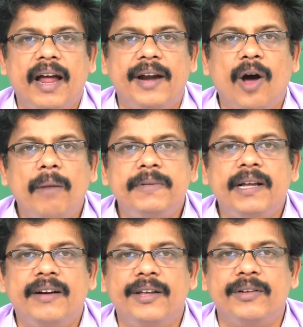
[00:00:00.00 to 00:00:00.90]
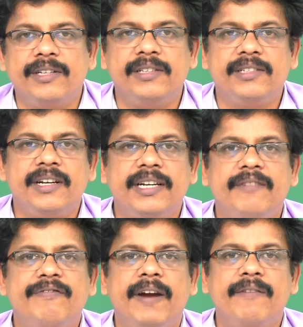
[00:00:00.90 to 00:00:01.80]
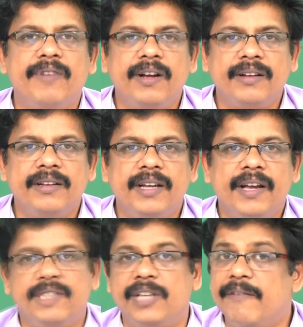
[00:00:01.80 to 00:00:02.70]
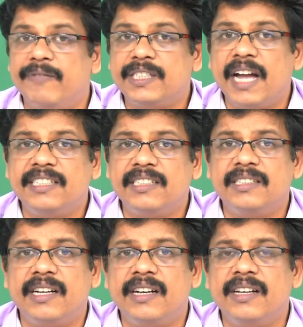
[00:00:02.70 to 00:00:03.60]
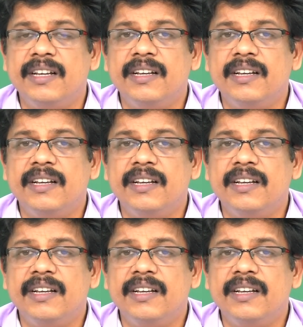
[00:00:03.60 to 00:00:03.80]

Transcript: adopt the utilitarian framework which emphasizes the